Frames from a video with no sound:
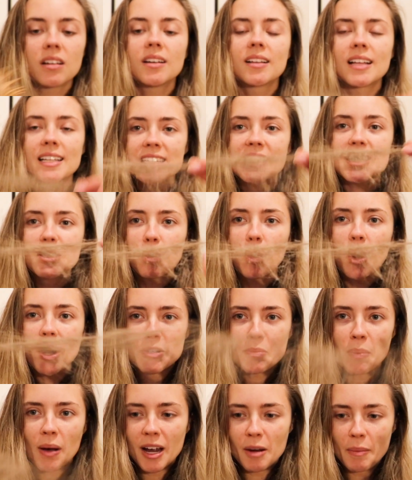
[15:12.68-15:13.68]
This is the
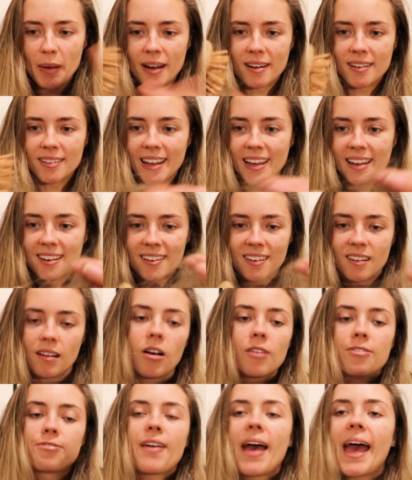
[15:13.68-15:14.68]
worst part about it, like
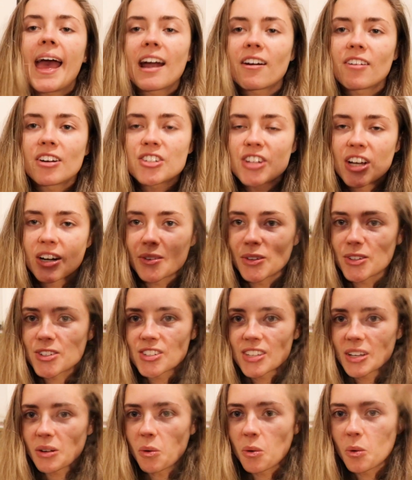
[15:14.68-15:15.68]
of hair in general. It's
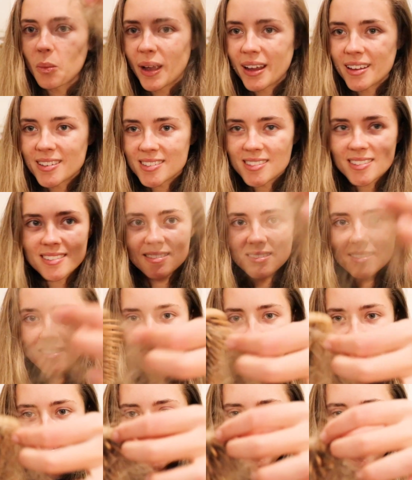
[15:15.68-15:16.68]
just like always
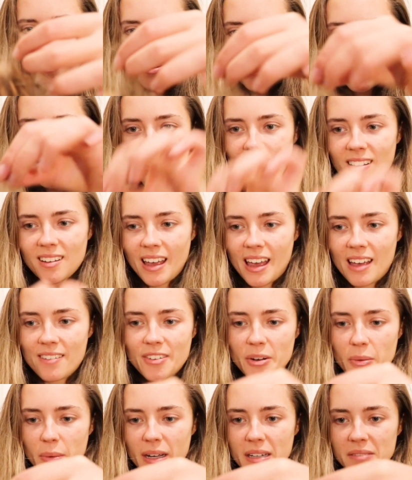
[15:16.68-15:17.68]

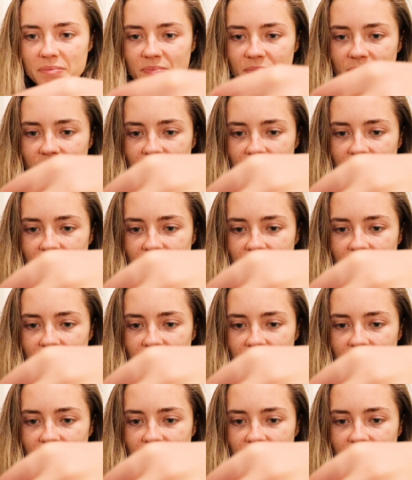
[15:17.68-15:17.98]
everywhere.